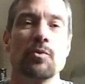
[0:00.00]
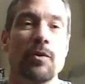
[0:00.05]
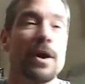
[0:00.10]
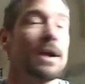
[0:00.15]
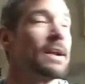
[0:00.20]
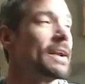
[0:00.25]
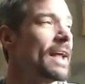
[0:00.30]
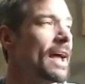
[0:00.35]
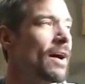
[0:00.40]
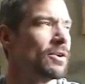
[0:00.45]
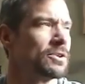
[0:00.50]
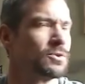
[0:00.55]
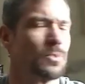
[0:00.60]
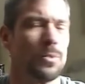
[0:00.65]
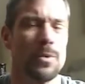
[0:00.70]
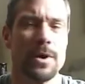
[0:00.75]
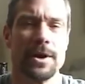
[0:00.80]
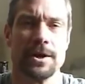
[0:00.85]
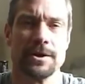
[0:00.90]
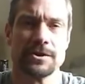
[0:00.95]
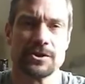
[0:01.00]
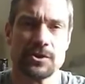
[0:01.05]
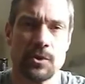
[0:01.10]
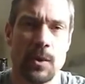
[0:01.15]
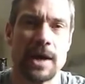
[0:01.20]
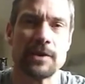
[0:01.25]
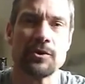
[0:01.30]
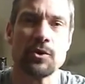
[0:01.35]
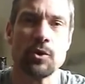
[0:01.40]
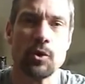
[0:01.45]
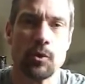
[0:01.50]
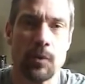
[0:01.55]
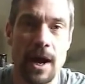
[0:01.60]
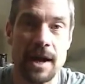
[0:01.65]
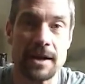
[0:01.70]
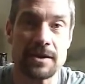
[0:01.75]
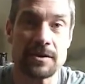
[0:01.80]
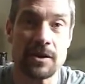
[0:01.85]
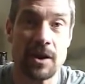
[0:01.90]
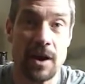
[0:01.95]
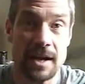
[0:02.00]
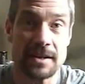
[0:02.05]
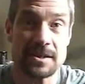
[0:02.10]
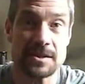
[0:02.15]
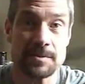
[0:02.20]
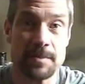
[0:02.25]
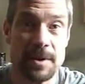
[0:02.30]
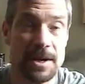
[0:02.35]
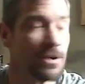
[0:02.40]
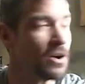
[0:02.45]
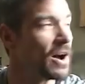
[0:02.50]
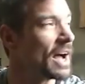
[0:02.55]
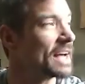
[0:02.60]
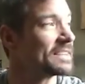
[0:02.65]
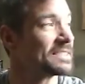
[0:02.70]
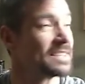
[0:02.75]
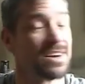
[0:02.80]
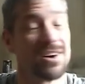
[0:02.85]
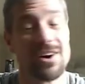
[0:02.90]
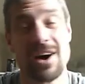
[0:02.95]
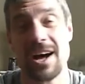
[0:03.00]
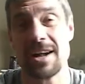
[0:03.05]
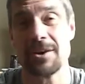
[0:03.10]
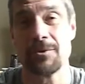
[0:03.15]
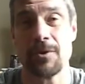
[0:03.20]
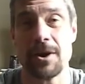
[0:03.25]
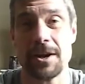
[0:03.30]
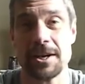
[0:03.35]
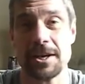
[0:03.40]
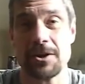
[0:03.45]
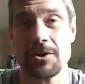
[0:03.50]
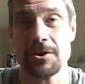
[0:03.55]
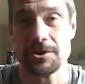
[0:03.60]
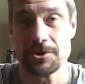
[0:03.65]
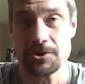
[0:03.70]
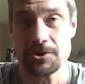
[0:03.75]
right now it's winter, so I do a lot of spin class and a lot of running on